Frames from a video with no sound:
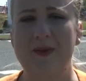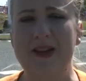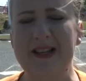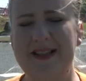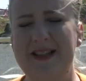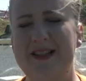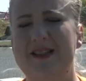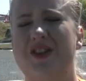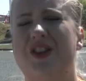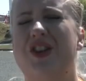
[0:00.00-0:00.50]

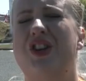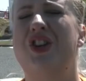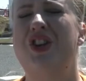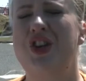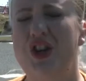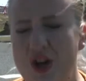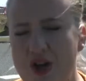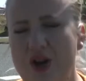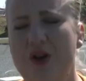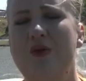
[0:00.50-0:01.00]
This is a
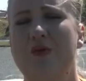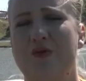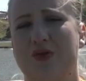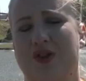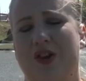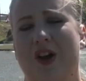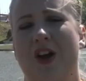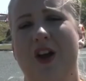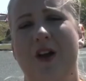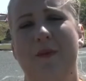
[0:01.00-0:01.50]

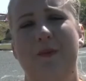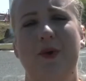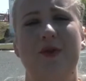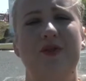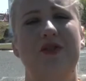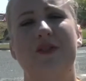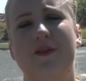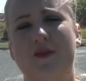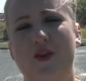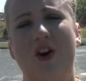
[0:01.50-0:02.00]
huge
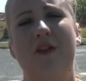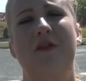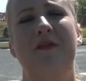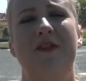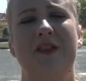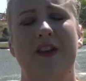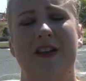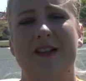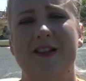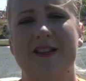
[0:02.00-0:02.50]
boost of
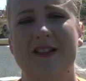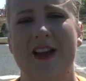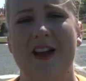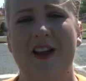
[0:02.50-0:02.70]
confidence